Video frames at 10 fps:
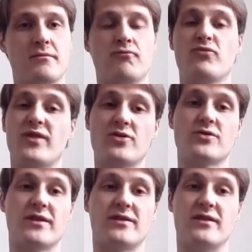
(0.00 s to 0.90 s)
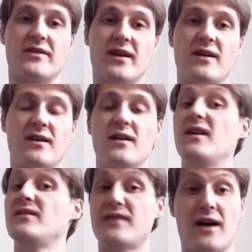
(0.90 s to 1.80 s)
Social distancing
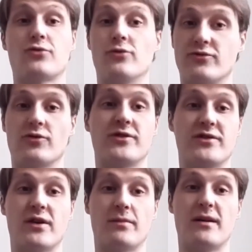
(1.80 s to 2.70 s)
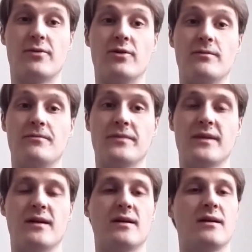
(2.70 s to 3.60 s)
is natural for autistic people.
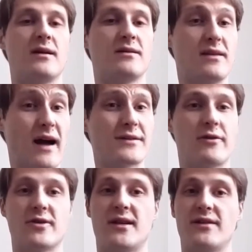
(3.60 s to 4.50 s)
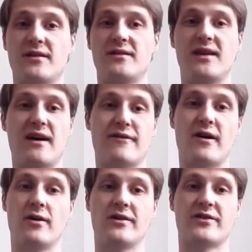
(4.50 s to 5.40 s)
Down here in London,
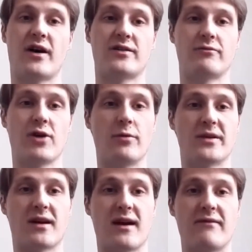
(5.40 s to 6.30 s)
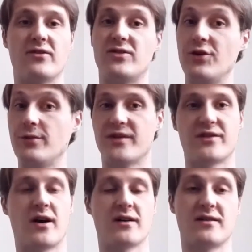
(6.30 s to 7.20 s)
TfL has started reopening again. The tubes are
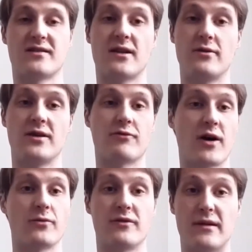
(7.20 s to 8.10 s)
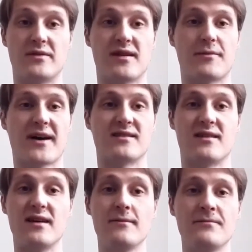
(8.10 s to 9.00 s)
starting to slowly run with limited capacity.